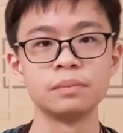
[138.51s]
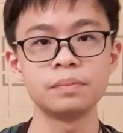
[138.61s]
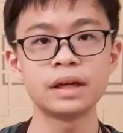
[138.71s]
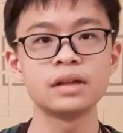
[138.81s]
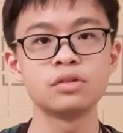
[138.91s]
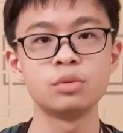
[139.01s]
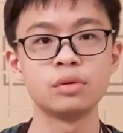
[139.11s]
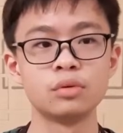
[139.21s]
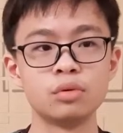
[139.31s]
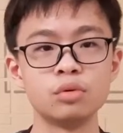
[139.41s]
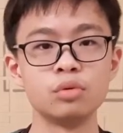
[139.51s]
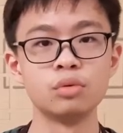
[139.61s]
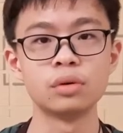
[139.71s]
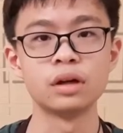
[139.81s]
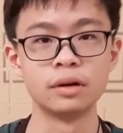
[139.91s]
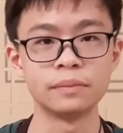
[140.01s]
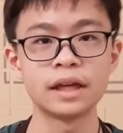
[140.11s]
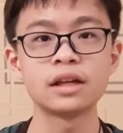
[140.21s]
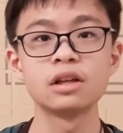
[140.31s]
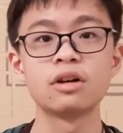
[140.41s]
plants who
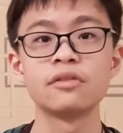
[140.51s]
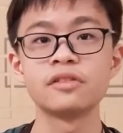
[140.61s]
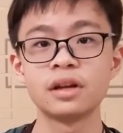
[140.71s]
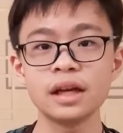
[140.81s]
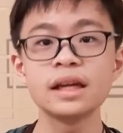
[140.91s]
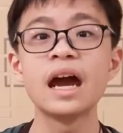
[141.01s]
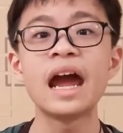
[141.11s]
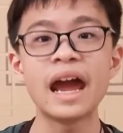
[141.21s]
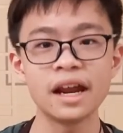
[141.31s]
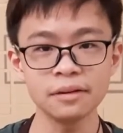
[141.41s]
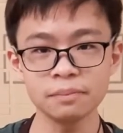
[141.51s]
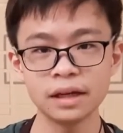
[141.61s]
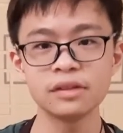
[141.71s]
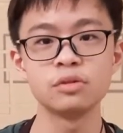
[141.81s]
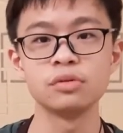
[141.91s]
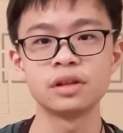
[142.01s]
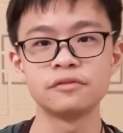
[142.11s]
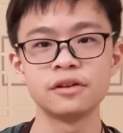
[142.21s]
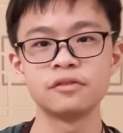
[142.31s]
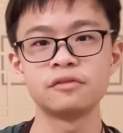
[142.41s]
like a lot of sunlight and plants who
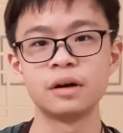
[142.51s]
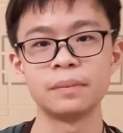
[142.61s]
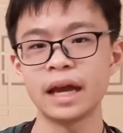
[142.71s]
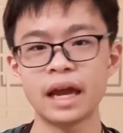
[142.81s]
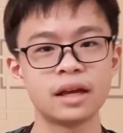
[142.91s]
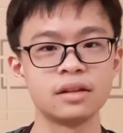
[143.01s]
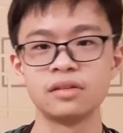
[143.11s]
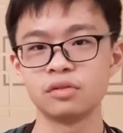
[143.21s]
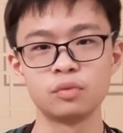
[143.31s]
suffer from ants,